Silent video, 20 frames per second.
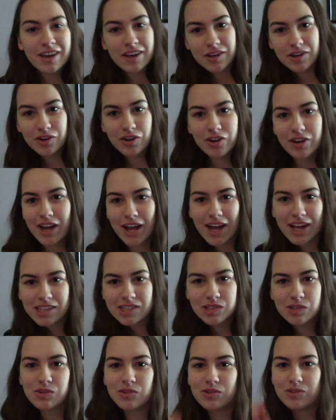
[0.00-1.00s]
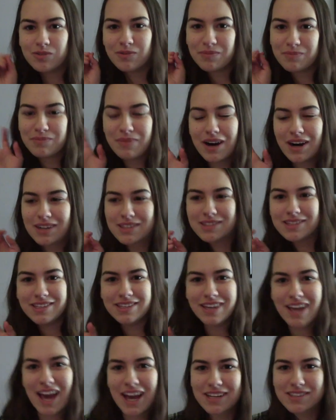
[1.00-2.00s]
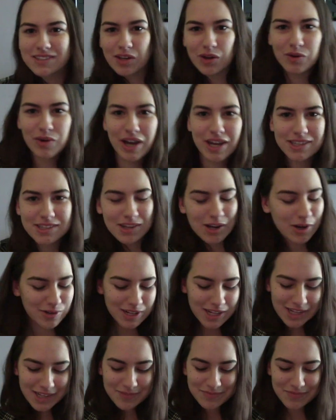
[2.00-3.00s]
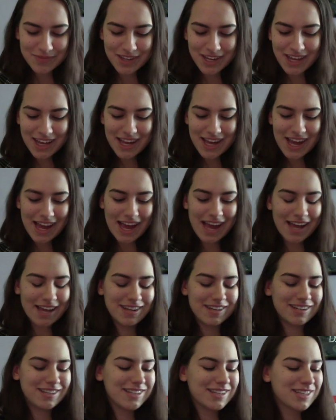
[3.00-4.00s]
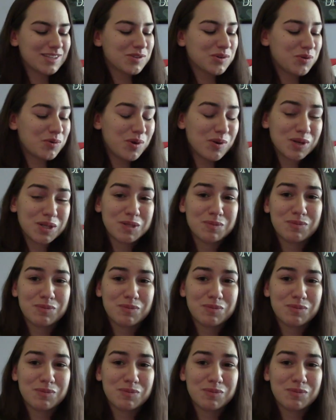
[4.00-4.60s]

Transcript: "You're an asshole, Moxie XOXO." And this quote is